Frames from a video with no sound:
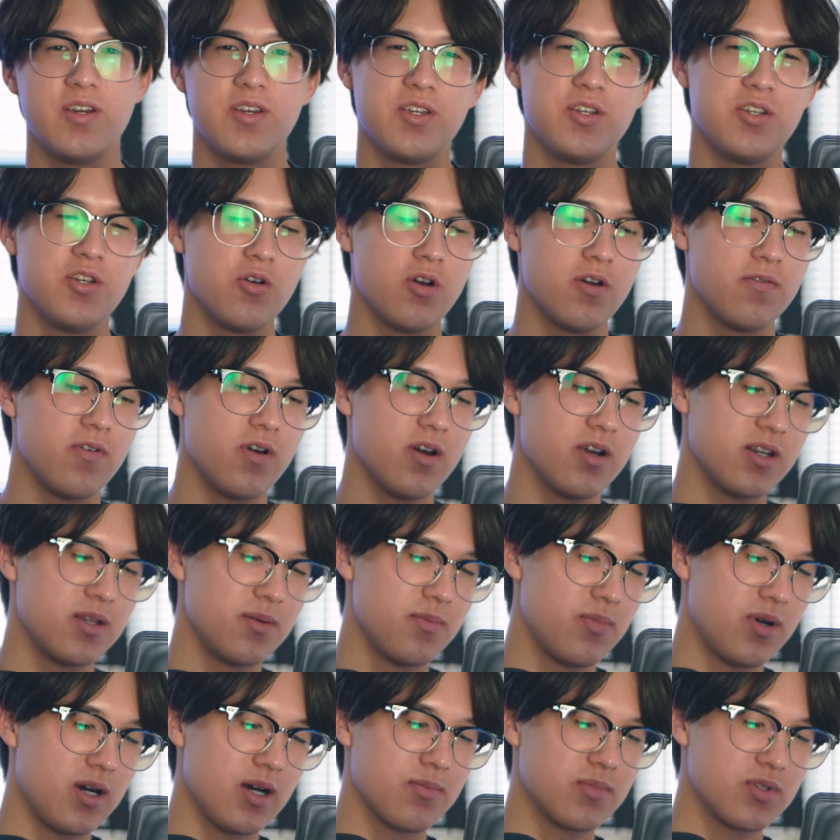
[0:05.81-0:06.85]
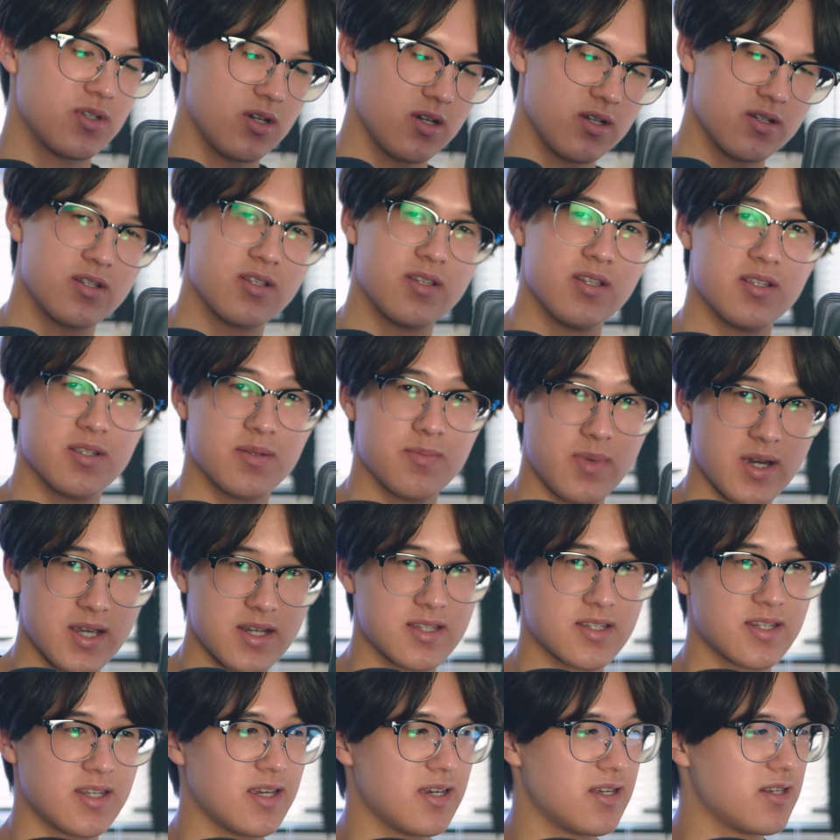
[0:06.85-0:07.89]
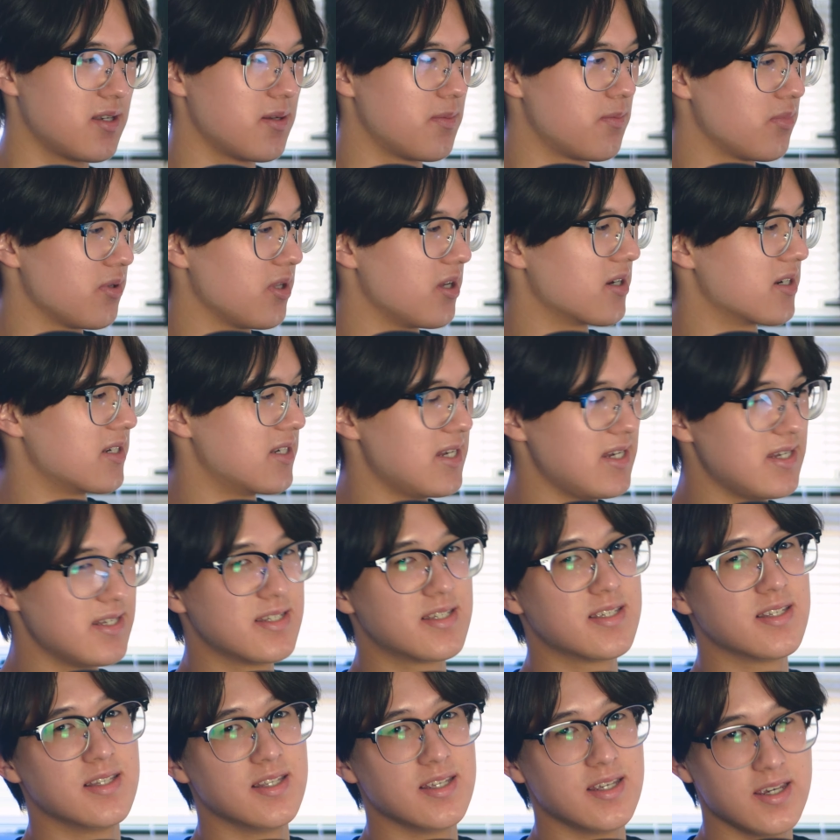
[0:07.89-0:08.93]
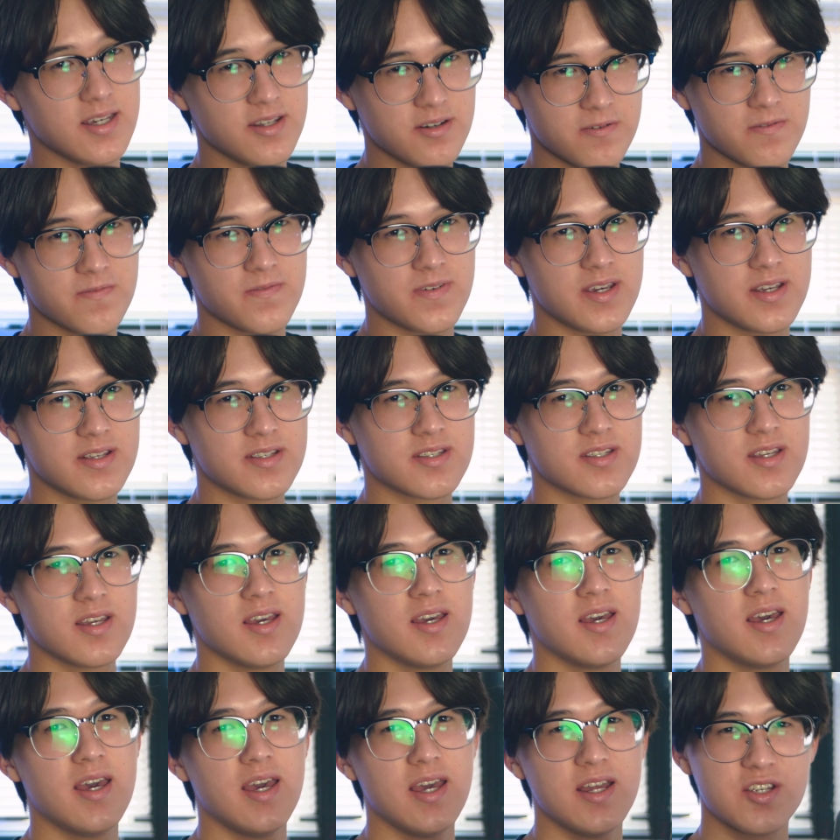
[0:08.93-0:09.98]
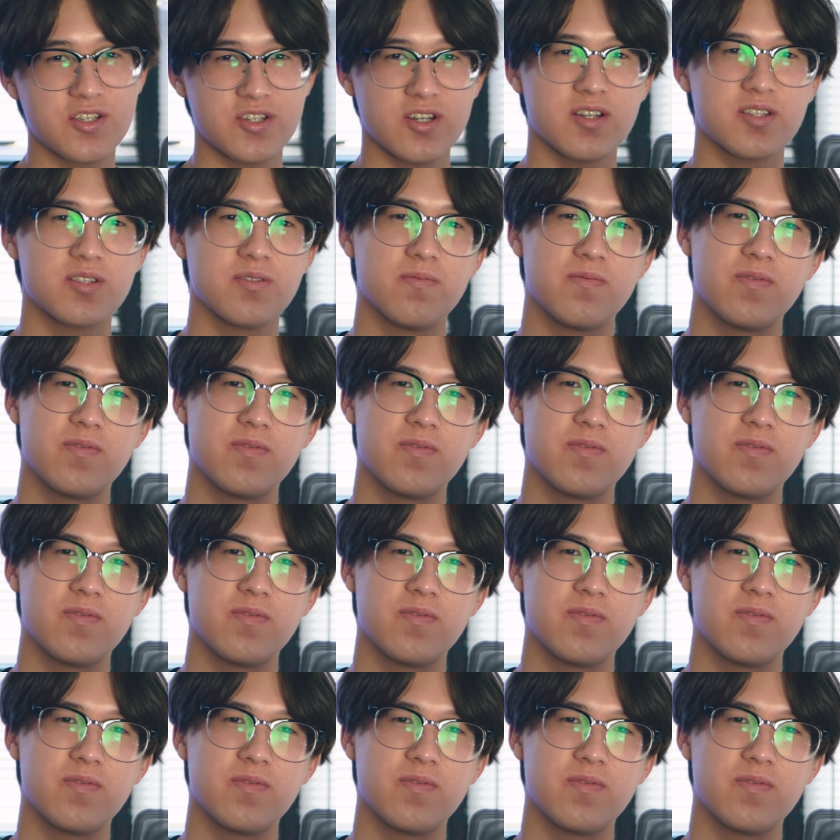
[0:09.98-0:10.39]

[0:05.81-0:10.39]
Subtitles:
you know I've already popped onto this mic stand, plugged into the interface, and shot some